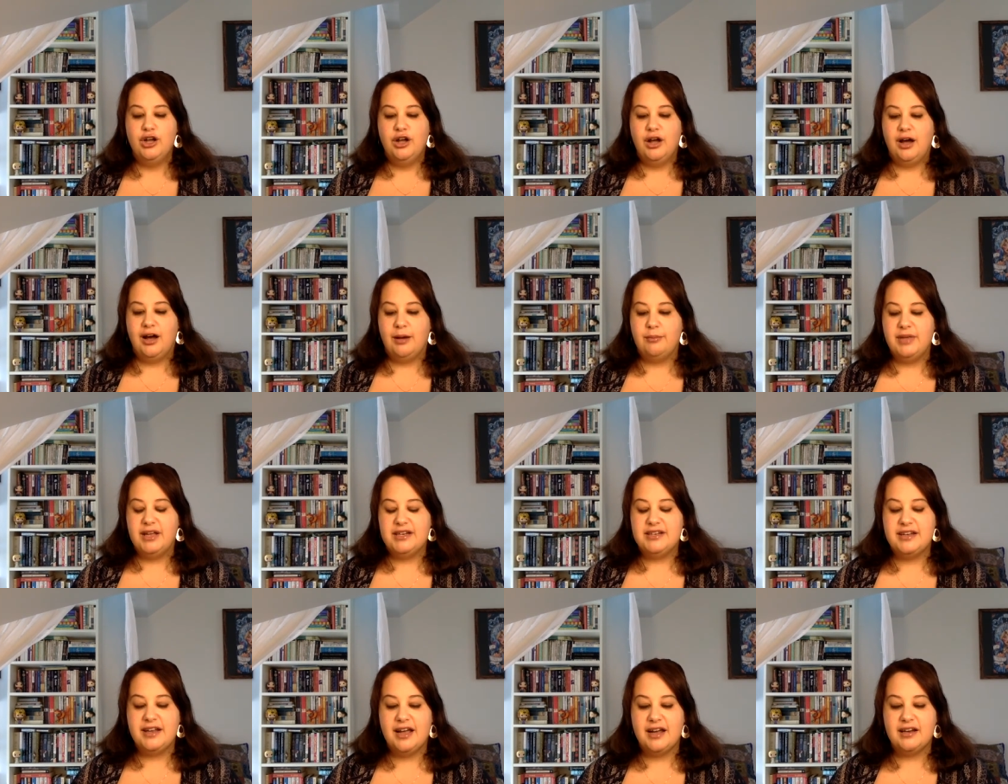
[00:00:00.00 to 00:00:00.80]
um,
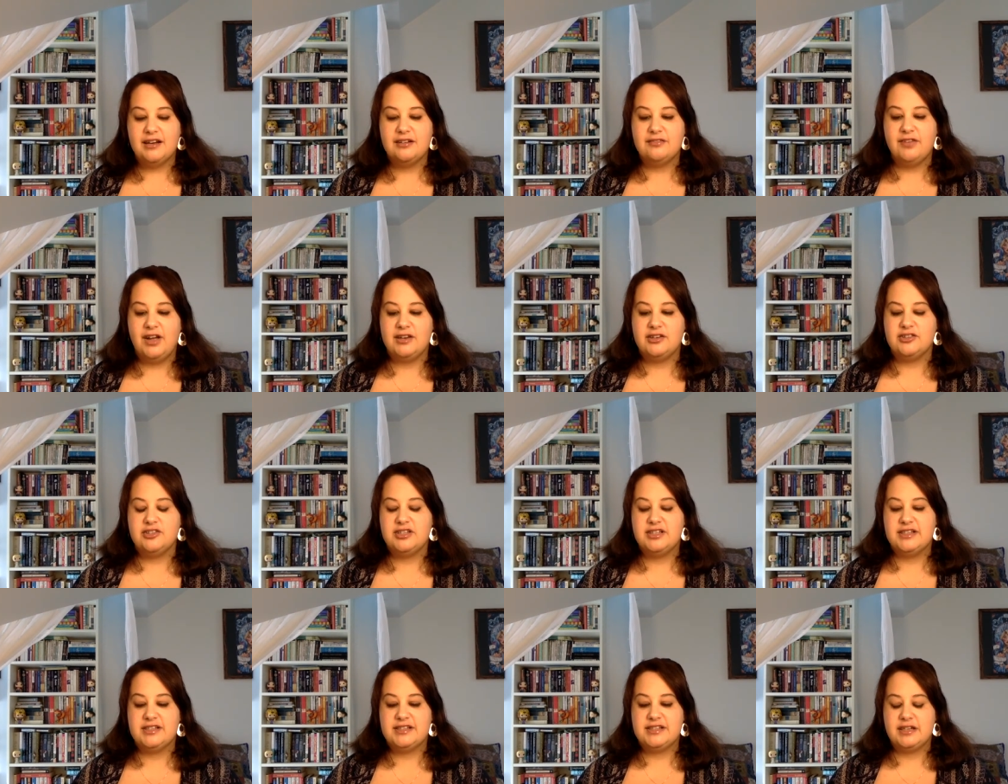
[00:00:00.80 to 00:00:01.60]
negative
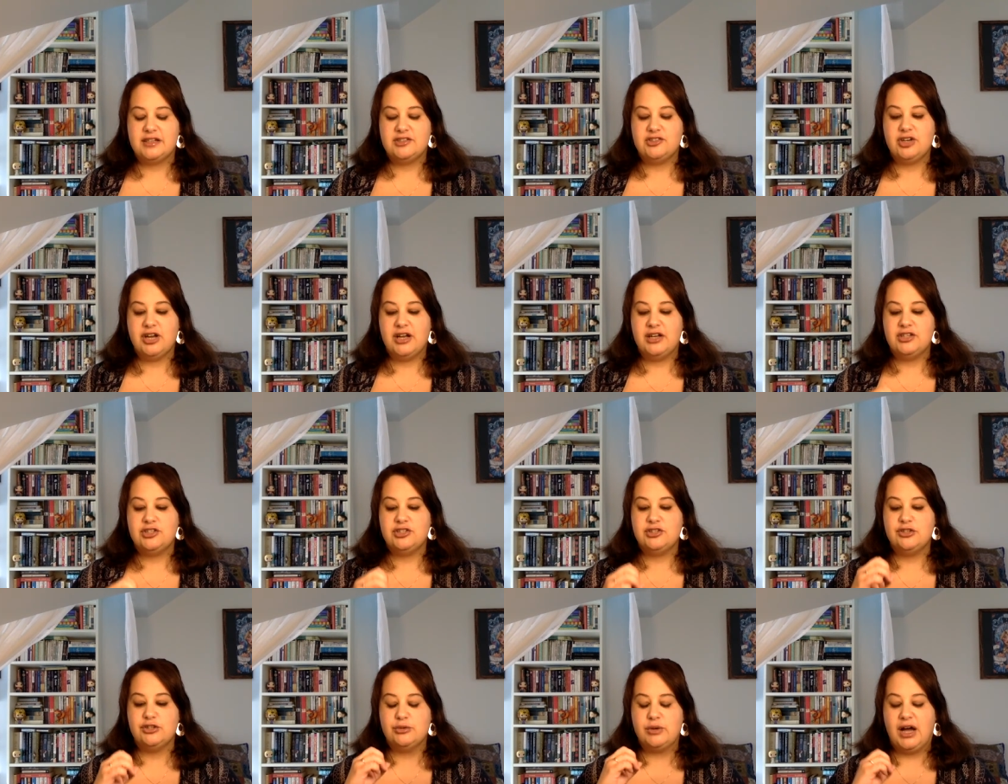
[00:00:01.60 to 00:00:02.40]
entities trying
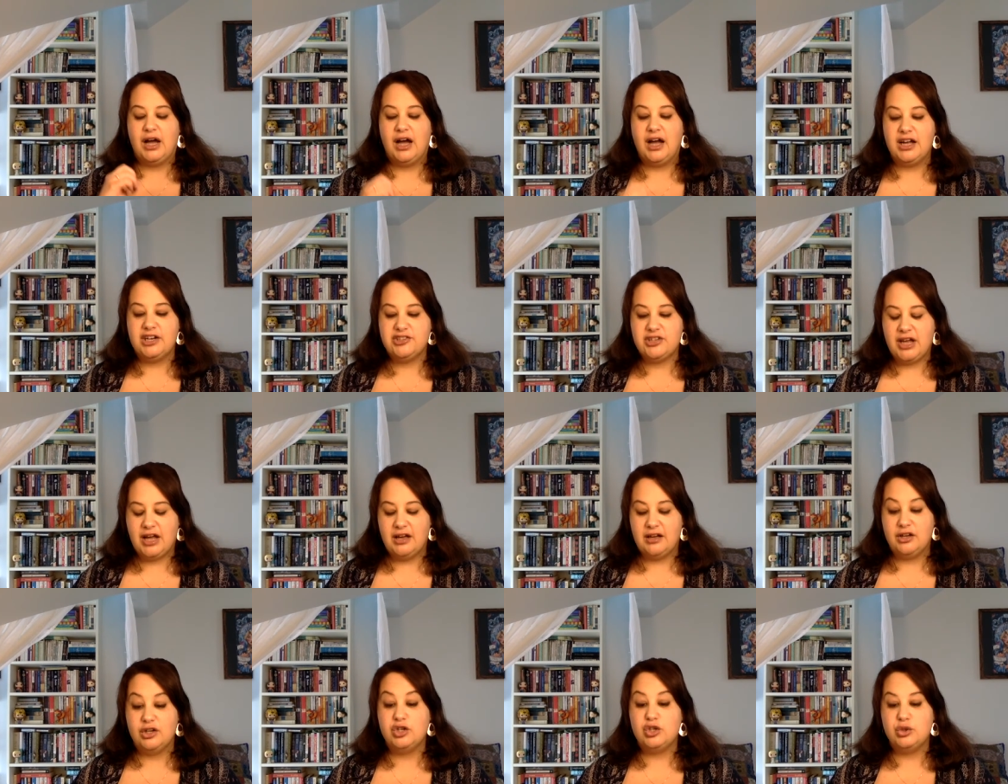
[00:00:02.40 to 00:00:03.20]
to
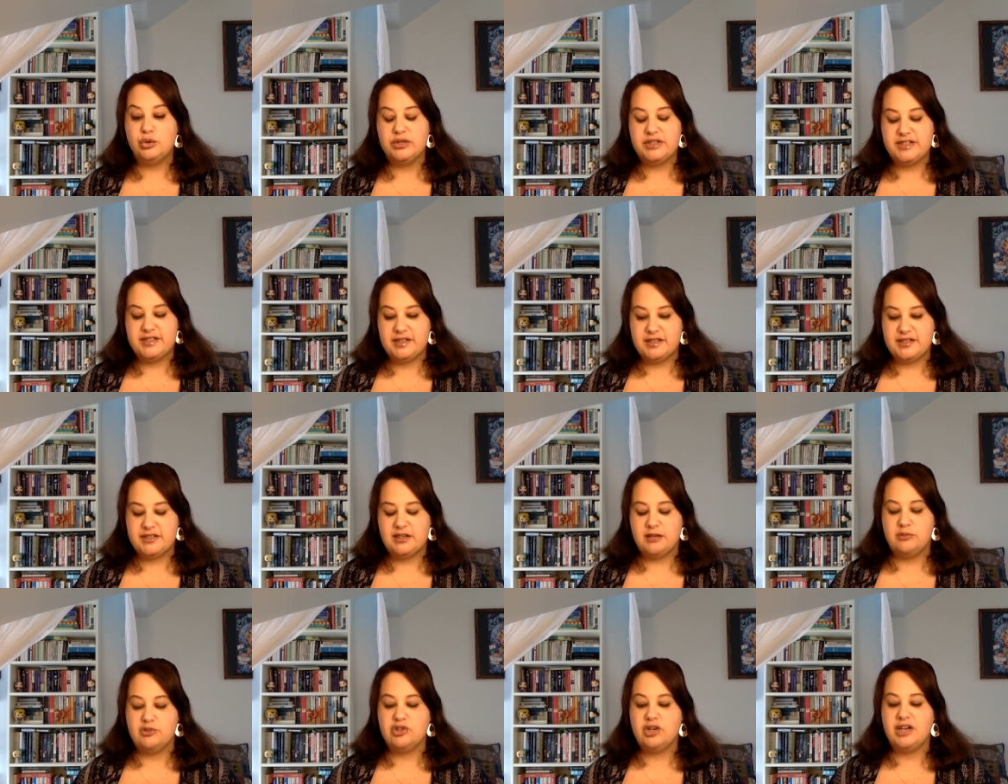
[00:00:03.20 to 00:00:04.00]
hijack your
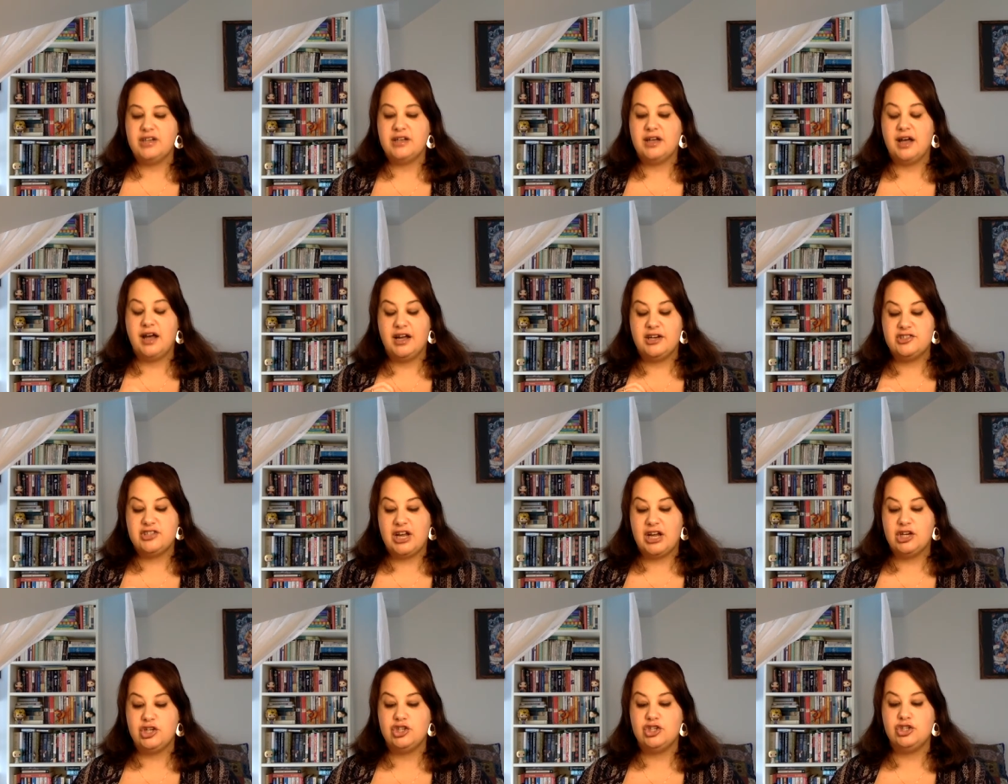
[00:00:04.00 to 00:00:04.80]
system, trying to
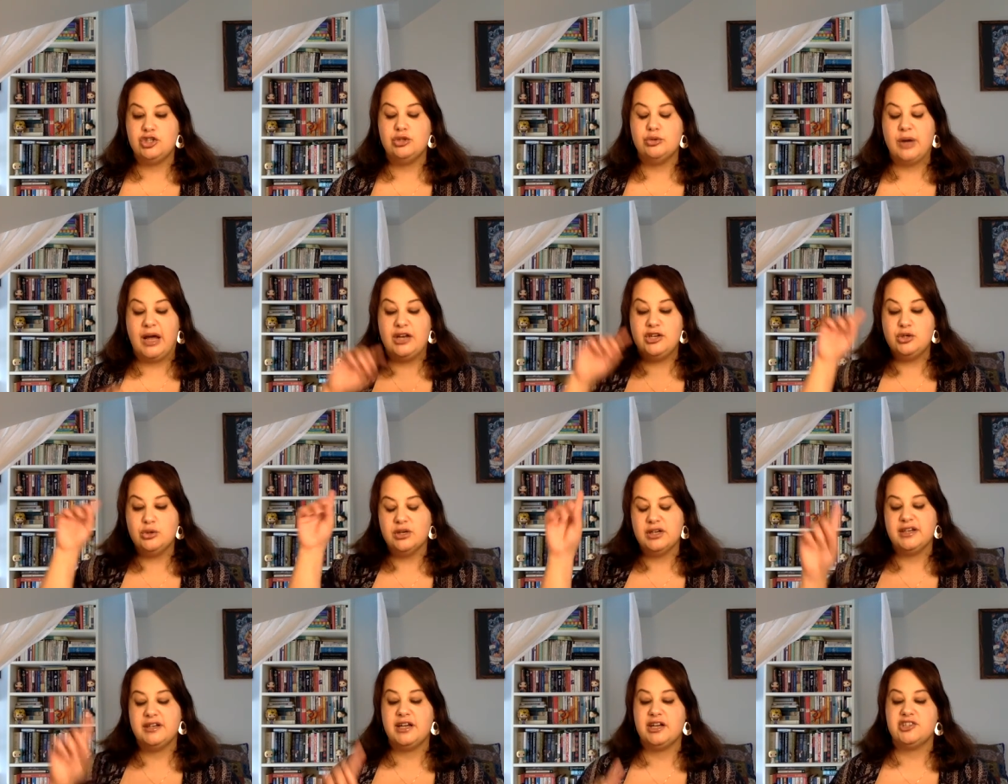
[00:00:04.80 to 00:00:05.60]
hijack you and
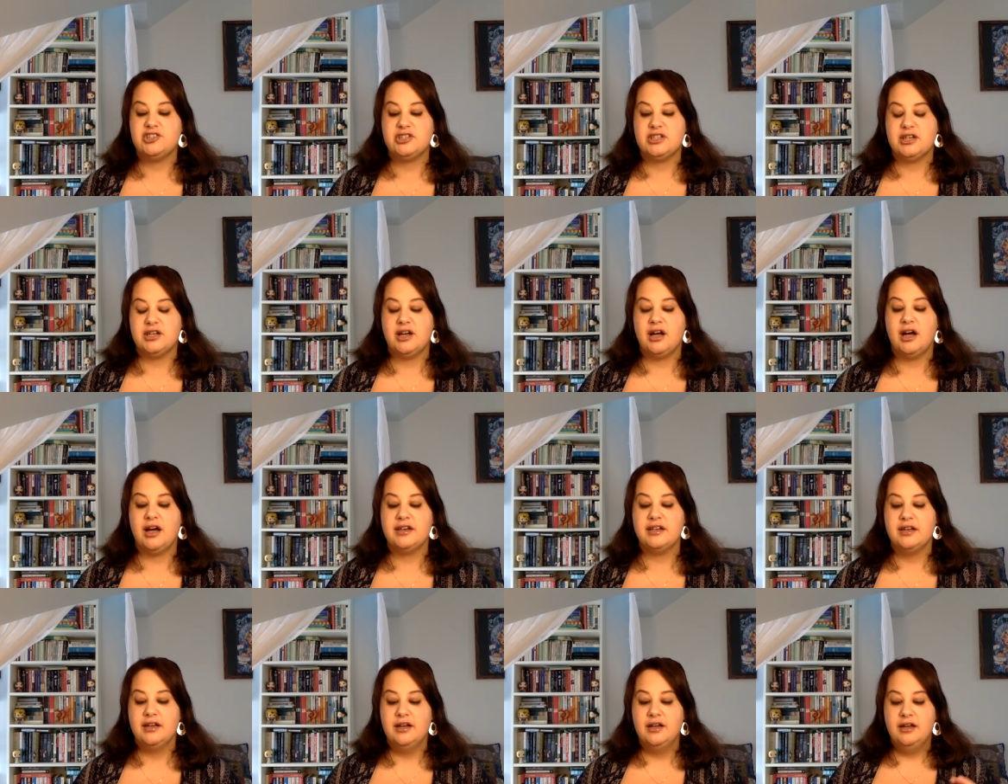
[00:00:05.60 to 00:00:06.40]
your connection to
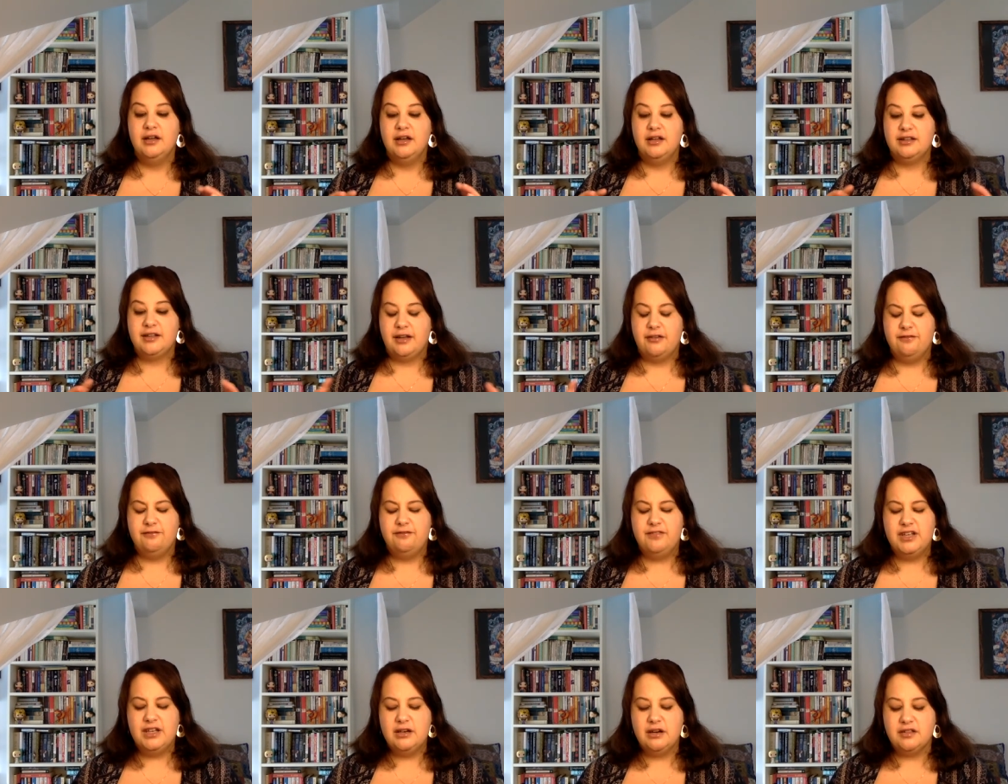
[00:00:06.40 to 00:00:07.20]
God, that
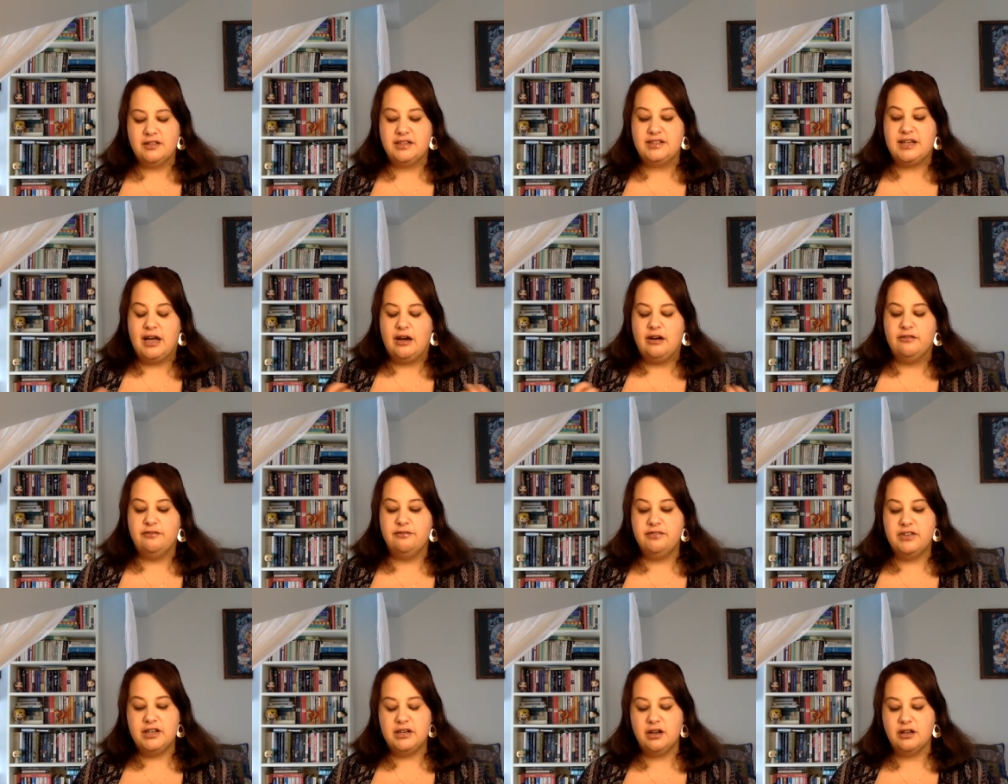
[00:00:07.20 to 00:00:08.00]
feed on the doubt,
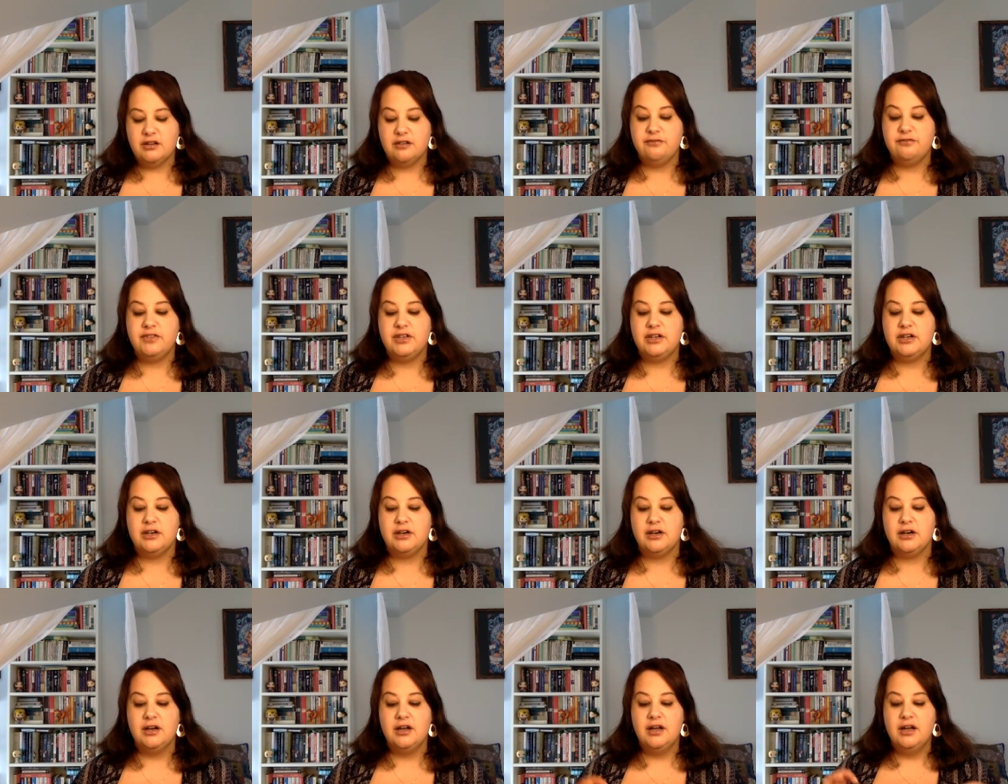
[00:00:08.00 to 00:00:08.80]
feed on the
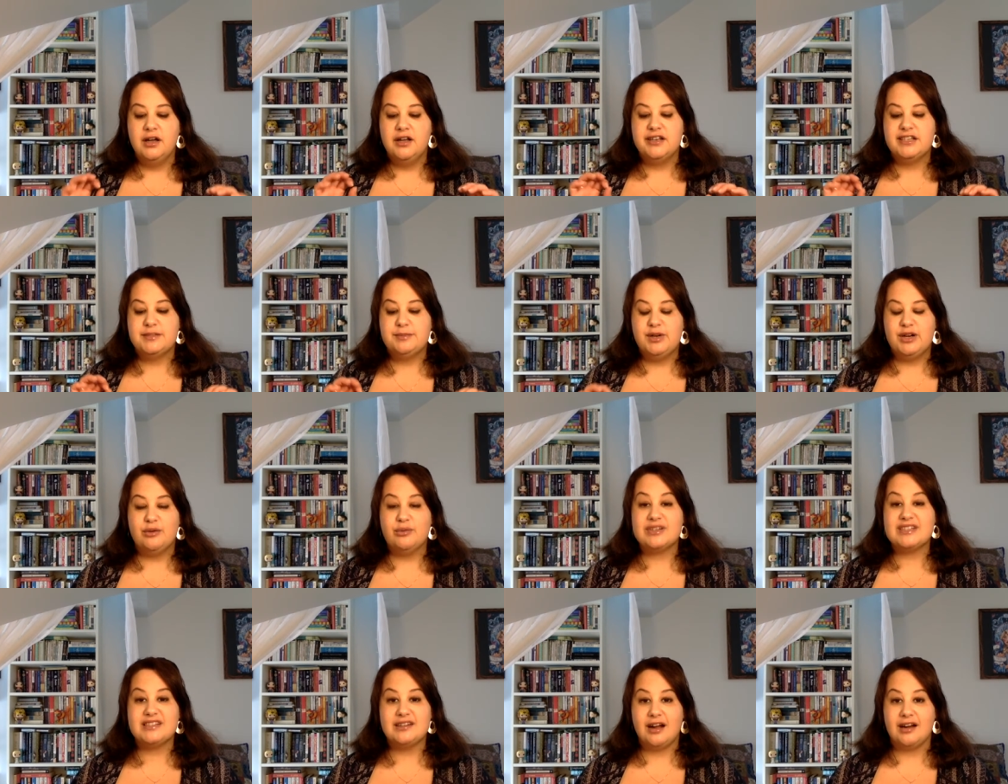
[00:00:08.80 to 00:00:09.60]
fear, Spirit
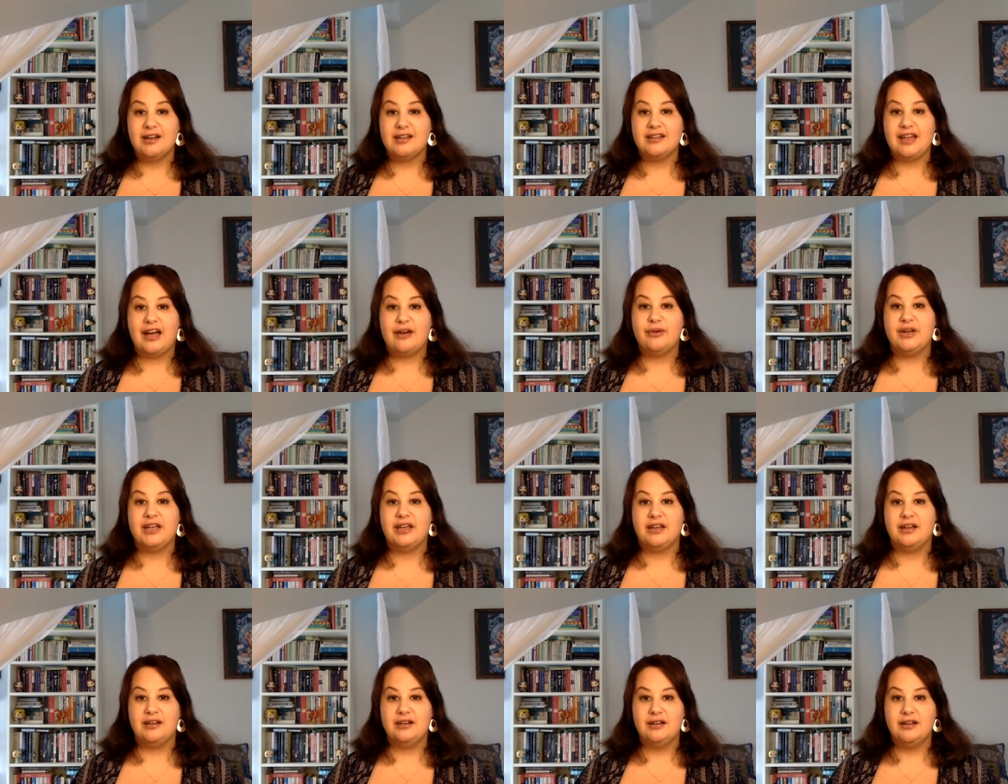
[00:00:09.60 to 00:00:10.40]
was not allowing
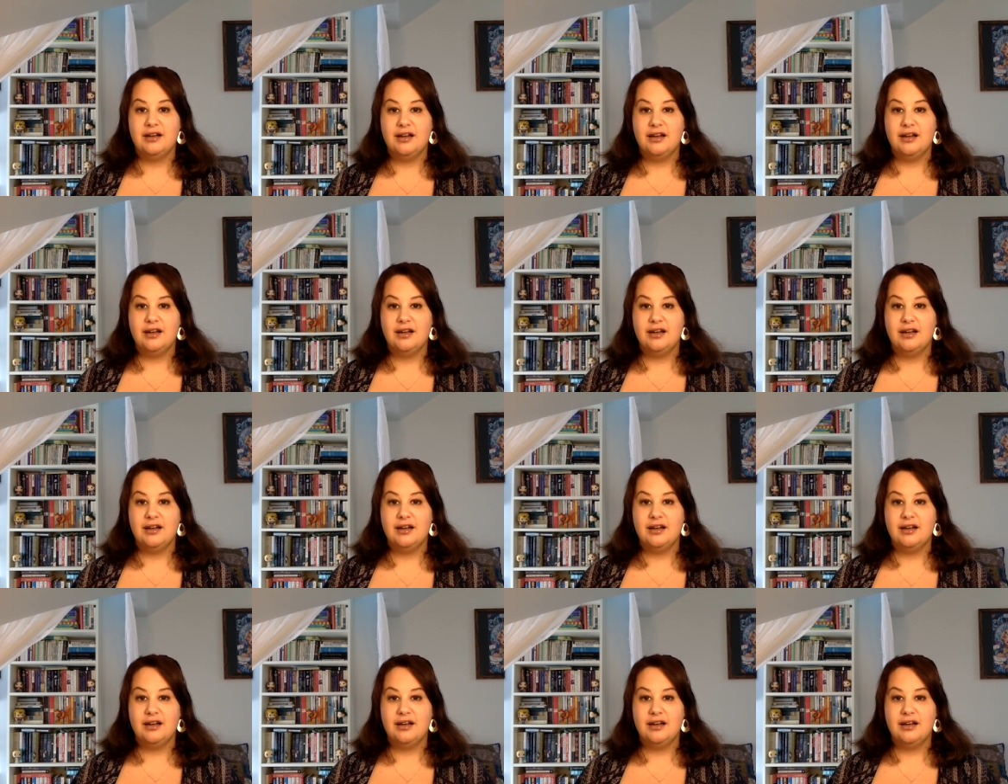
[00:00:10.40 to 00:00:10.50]
it.